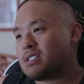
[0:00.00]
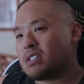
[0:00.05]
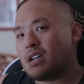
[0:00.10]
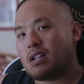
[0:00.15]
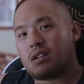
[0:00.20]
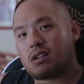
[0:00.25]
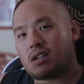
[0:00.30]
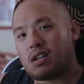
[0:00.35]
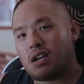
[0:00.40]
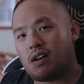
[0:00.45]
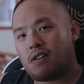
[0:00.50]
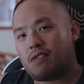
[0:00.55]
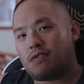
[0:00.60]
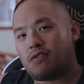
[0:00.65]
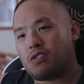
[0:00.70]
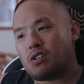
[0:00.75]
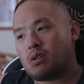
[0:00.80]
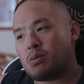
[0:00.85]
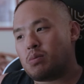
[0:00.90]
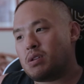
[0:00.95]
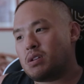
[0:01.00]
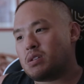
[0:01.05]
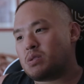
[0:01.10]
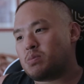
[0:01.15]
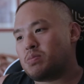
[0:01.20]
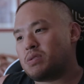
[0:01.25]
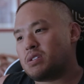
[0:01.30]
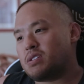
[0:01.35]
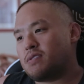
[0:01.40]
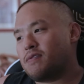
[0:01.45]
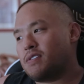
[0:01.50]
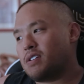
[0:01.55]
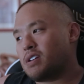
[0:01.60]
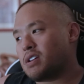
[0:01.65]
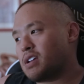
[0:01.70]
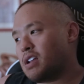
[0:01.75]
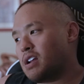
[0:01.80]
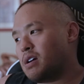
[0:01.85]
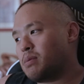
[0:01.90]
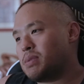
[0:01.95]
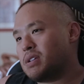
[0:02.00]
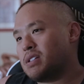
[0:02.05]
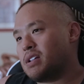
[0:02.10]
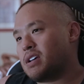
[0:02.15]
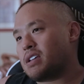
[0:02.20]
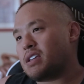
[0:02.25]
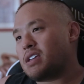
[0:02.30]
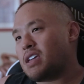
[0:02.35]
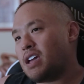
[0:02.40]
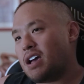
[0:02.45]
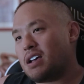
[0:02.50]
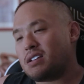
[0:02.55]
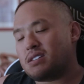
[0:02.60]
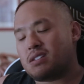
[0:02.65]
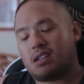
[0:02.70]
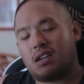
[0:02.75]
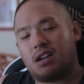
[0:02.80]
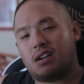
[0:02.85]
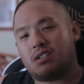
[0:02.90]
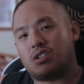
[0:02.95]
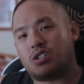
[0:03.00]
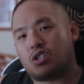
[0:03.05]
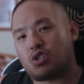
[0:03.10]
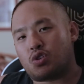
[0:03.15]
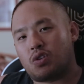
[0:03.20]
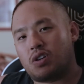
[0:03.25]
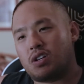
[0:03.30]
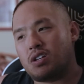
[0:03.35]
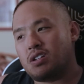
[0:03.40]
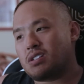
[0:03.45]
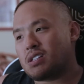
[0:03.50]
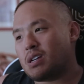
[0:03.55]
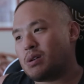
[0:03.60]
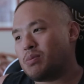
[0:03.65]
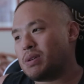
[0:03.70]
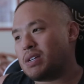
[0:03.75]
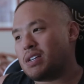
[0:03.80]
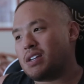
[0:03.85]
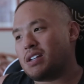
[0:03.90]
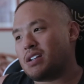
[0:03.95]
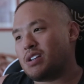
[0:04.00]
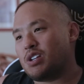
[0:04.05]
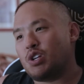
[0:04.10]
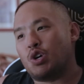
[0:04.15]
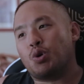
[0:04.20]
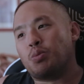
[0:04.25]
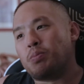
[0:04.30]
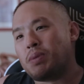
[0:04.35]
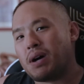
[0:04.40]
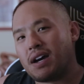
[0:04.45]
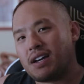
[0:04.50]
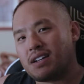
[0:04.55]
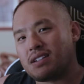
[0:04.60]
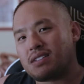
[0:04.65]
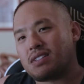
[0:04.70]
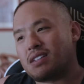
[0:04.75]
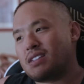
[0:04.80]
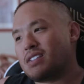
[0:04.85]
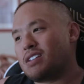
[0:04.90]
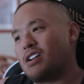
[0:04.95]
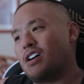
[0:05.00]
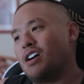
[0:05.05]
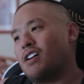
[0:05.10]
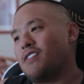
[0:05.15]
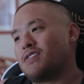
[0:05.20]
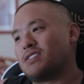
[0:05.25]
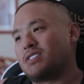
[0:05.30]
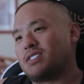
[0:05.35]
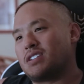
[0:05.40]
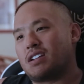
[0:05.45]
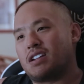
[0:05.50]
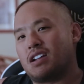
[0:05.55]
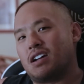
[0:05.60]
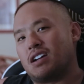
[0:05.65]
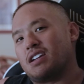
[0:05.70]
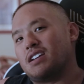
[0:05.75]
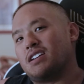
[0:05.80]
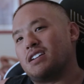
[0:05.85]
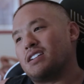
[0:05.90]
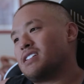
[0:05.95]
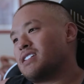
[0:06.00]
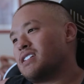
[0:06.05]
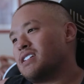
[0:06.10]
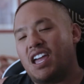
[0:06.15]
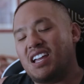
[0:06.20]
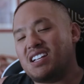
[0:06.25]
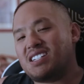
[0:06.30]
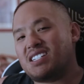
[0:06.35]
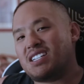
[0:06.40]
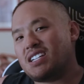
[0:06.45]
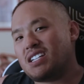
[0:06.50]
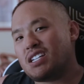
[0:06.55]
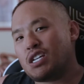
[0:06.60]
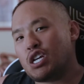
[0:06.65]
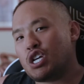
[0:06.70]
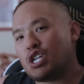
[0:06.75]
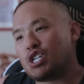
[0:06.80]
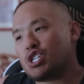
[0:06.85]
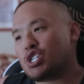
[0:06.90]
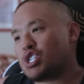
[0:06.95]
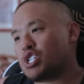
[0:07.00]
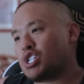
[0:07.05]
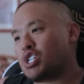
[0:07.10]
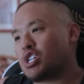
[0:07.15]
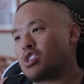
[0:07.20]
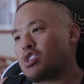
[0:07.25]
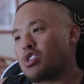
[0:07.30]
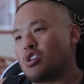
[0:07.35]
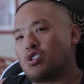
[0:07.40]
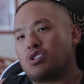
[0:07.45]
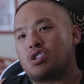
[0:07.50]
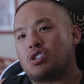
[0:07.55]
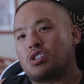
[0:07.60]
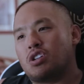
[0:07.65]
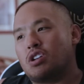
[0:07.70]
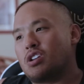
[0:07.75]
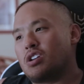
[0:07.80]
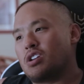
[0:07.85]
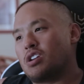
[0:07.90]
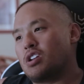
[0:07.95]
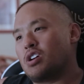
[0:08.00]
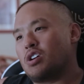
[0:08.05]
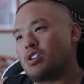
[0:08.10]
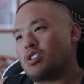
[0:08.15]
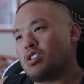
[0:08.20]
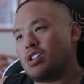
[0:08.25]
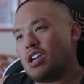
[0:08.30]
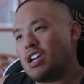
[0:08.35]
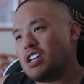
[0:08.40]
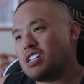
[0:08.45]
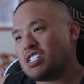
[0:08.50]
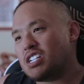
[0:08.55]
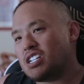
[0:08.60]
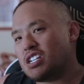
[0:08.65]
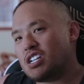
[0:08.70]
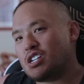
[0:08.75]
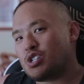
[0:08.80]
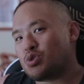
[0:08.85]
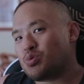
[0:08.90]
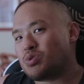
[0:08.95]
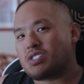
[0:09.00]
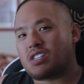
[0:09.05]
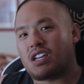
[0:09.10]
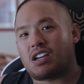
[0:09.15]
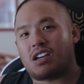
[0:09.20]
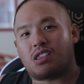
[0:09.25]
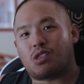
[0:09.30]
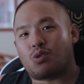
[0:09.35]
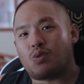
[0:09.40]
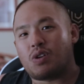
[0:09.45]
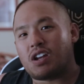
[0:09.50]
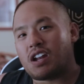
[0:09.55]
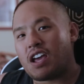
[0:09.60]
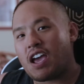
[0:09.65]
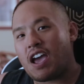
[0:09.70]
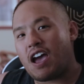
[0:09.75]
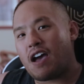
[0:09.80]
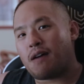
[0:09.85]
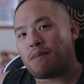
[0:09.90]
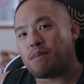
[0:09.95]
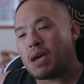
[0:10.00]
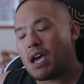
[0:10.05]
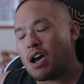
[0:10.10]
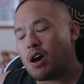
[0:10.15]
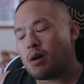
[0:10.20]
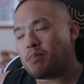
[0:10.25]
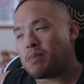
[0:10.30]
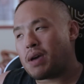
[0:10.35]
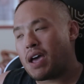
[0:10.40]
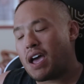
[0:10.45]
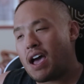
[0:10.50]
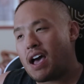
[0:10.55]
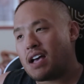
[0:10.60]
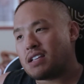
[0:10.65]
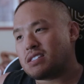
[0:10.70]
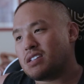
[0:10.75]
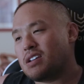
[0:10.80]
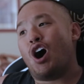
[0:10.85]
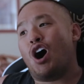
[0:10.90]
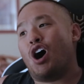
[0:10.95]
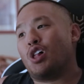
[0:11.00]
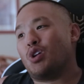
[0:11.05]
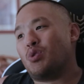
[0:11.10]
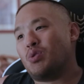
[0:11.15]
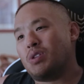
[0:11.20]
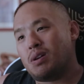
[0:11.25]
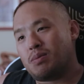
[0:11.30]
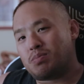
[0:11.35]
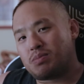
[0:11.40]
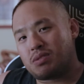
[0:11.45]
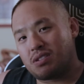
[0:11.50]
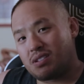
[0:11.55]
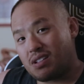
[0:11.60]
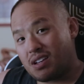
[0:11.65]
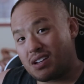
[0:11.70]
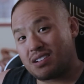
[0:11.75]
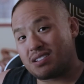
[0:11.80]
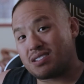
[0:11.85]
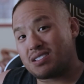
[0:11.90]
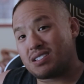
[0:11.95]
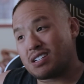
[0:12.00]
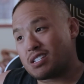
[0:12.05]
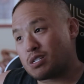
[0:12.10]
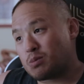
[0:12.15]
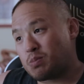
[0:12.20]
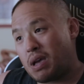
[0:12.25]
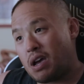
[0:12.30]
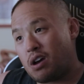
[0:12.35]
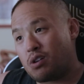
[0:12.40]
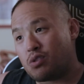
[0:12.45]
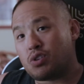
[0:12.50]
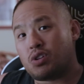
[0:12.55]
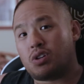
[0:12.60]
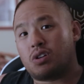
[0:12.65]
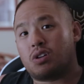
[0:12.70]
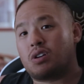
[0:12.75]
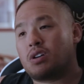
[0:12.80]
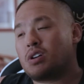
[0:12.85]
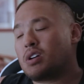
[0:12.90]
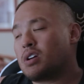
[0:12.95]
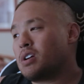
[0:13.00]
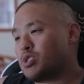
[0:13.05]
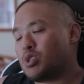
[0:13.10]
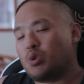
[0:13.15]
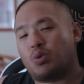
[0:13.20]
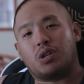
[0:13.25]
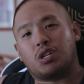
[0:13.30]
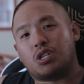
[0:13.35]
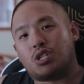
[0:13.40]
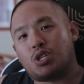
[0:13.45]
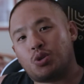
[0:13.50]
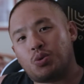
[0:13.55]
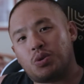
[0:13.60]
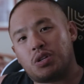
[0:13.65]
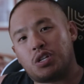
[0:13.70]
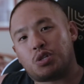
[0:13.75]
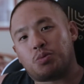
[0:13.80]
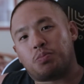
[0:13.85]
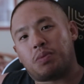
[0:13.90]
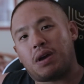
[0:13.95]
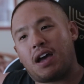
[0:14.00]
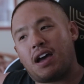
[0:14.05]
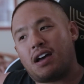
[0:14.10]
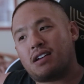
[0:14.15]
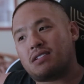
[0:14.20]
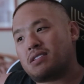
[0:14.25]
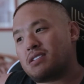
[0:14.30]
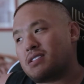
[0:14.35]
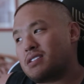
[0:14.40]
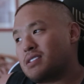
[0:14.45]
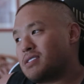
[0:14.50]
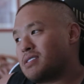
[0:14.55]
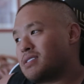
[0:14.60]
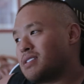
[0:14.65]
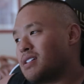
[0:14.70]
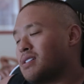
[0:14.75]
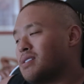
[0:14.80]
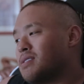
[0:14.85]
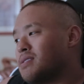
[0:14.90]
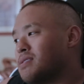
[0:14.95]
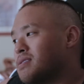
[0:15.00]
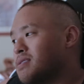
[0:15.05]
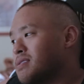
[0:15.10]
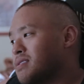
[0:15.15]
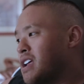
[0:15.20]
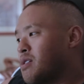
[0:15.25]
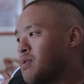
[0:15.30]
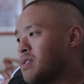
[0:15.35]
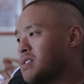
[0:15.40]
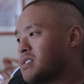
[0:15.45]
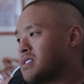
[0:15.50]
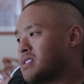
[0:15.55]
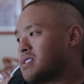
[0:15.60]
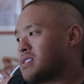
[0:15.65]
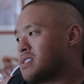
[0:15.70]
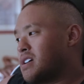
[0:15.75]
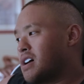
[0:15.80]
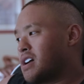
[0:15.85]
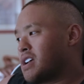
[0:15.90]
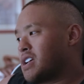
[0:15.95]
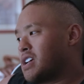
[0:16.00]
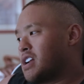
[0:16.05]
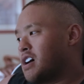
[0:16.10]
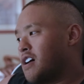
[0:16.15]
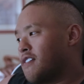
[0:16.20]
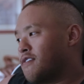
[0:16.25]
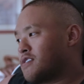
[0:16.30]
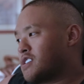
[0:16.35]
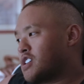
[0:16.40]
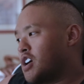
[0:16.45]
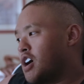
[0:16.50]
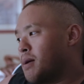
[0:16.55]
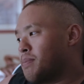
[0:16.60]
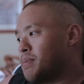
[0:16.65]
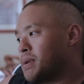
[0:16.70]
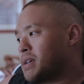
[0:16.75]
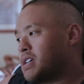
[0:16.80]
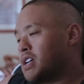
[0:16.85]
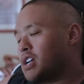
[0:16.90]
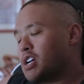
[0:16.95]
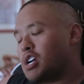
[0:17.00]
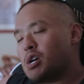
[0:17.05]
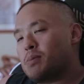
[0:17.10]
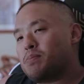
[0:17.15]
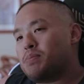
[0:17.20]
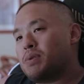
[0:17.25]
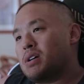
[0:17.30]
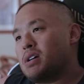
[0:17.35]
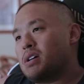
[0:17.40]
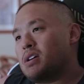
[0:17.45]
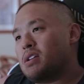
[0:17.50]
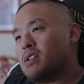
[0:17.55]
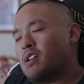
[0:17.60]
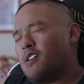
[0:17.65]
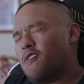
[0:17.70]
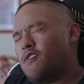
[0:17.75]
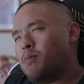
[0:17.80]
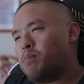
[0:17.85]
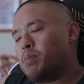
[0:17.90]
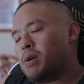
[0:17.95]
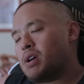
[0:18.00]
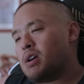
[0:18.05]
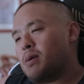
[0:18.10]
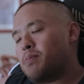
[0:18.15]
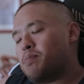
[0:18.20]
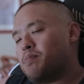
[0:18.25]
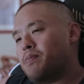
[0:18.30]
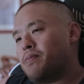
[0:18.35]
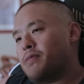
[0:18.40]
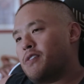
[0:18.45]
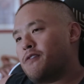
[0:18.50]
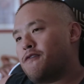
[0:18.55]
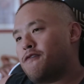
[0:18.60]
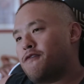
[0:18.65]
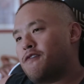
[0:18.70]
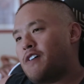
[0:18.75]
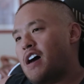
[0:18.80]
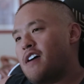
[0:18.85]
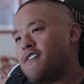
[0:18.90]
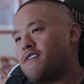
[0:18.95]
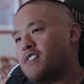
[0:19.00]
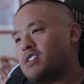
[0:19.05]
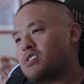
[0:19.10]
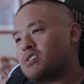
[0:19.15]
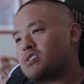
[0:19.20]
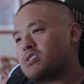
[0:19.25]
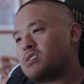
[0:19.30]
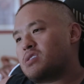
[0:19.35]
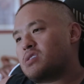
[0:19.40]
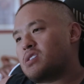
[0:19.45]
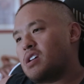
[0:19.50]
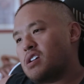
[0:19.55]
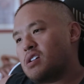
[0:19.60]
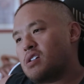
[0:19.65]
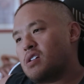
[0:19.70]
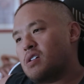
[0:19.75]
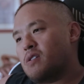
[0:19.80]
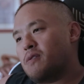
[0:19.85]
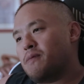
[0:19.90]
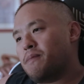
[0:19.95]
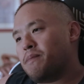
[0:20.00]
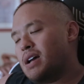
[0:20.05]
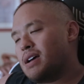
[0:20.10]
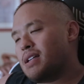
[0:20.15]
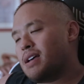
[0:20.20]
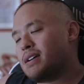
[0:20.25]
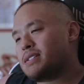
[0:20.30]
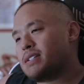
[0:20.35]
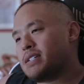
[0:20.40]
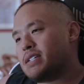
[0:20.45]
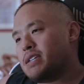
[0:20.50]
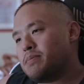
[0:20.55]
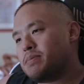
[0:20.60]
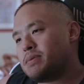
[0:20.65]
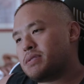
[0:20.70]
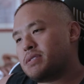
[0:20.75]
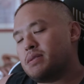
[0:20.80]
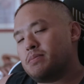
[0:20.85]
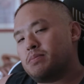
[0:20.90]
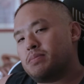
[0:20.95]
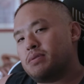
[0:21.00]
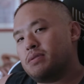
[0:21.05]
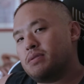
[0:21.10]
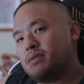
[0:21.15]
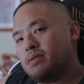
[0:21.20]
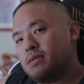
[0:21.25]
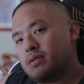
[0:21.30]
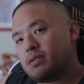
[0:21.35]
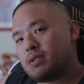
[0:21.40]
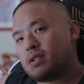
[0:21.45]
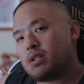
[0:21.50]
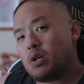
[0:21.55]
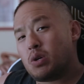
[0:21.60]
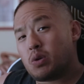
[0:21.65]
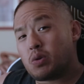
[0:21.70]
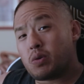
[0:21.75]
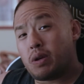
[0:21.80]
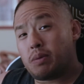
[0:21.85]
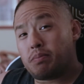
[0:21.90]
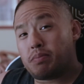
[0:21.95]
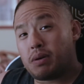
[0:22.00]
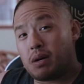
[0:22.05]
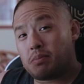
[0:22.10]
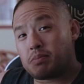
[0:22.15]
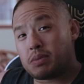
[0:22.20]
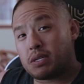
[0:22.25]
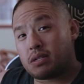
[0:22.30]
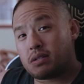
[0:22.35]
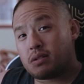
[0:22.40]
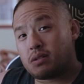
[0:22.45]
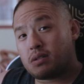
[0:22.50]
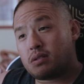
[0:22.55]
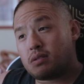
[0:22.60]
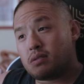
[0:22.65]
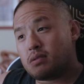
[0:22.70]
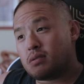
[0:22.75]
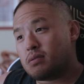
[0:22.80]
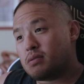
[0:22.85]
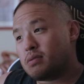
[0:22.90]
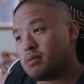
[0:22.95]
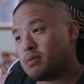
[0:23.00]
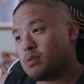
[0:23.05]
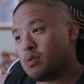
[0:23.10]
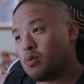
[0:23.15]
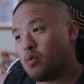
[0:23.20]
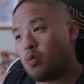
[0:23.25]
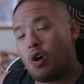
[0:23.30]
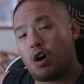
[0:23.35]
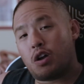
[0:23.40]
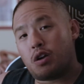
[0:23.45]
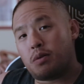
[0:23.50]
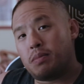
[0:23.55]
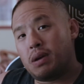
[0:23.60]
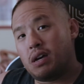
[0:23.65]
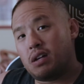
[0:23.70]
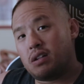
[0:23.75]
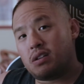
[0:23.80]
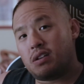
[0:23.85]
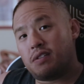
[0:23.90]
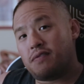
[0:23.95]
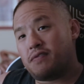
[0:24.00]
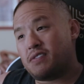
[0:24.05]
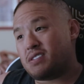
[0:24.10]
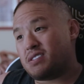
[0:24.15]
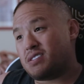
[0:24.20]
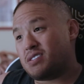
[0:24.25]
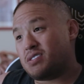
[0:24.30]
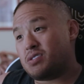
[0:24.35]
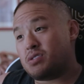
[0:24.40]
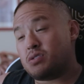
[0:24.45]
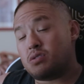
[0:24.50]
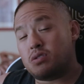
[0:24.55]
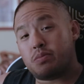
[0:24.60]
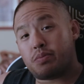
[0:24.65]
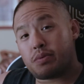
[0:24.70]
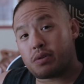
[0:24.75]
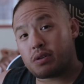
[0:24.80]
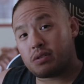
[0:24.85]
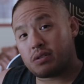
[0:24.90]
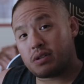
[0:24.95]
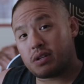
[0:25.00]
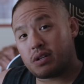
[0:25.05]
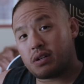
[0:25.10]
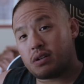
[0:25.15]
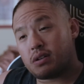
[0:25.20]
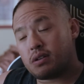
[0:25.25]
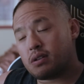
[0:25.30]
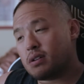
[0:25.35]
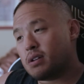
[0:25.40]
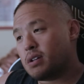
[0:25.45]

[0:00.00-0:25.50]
Southern California to be specific, and I'll be like casting out to trees. I'll be getting no bites, and then all of a sudden I get 18-inch, 18-inch was like a 3.5-pound bass, all the way up to like a 6-pounder. 22-inch bass. So anyways, let's not get off the topic here, but if you pick up a 5-inch Senko, I like to keep it simple. Go green pumpkin, watermelon if it's super clear,